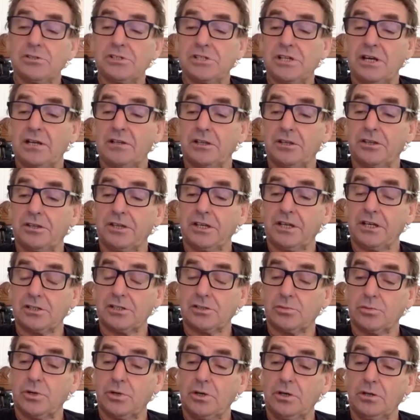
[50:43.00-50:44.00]
the other thing
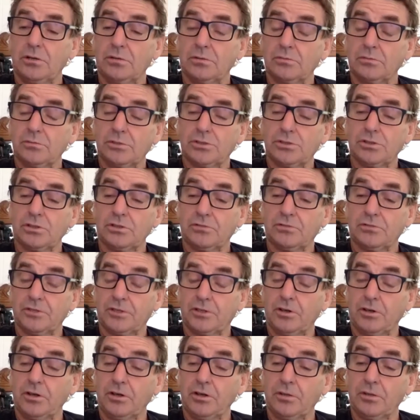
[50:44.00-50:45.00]
as well, which I'd
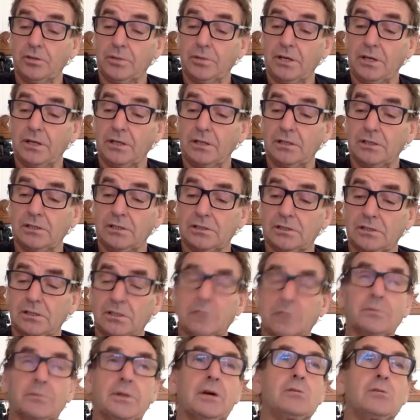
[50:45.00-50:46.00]
forgotten about.
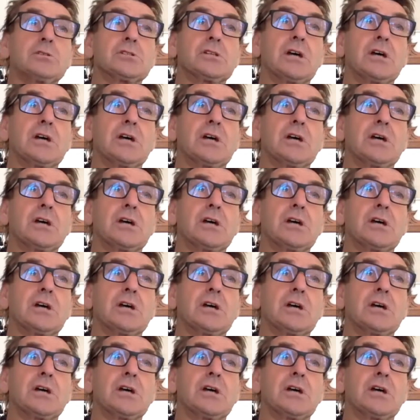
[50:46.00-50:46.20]
That was